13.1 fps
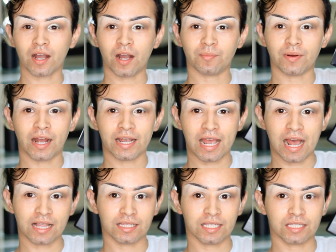I
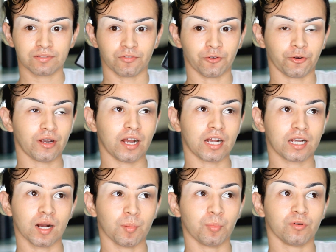had this for a
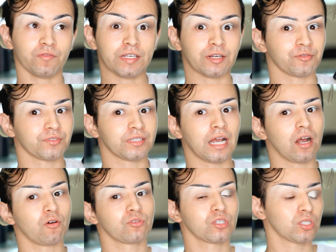couple of years
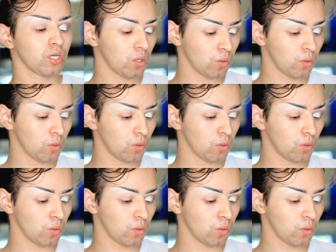now, so